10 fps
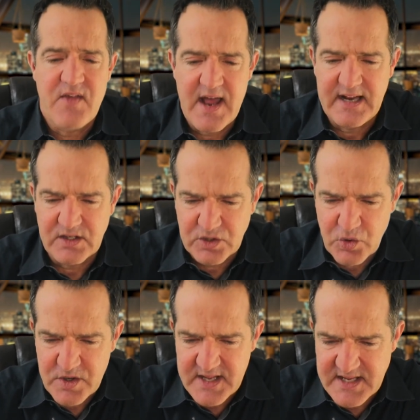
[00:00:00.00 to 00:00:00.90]
that
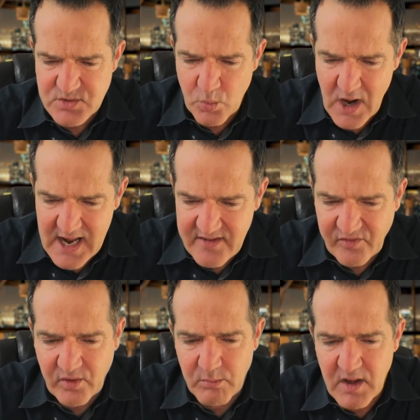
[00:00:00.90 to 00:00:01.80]
included his
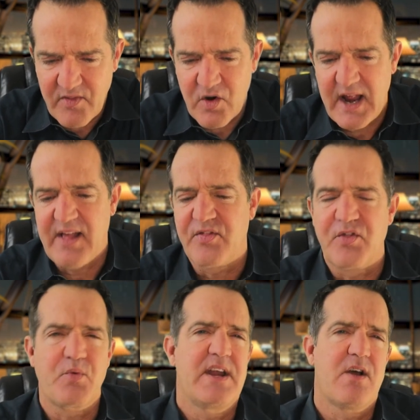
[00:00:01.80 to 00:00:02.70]
wife, mother, and
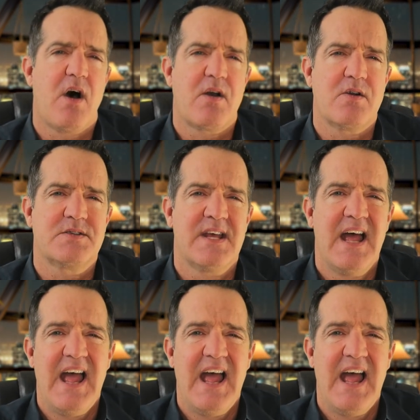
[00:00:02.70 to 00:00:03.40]
three daughters,